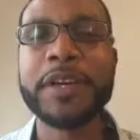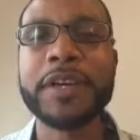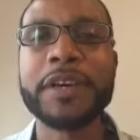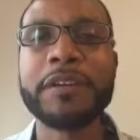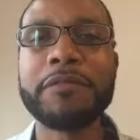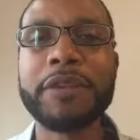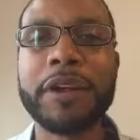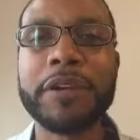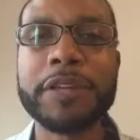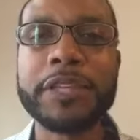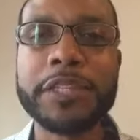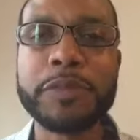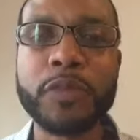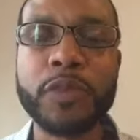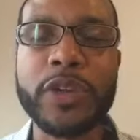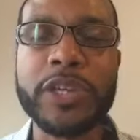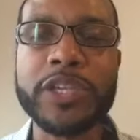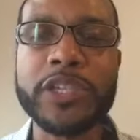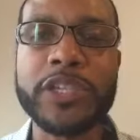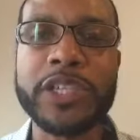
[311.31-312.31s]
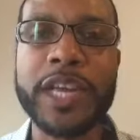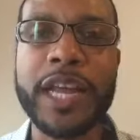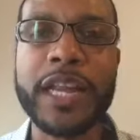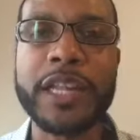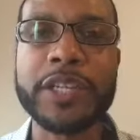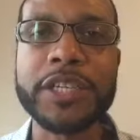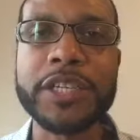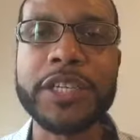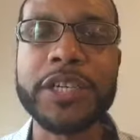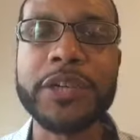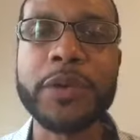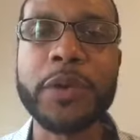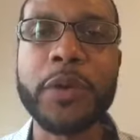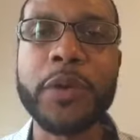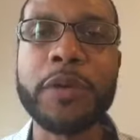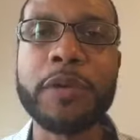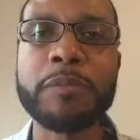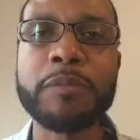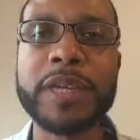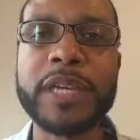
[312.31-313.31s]
of our Inspiration Challenge here
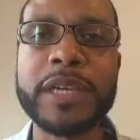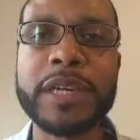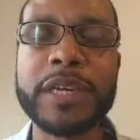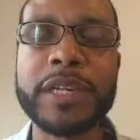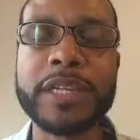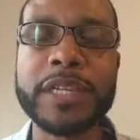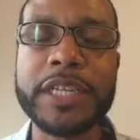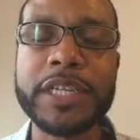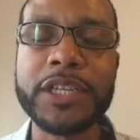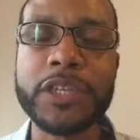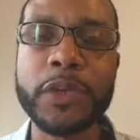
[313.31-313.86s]
on Be Unleashed.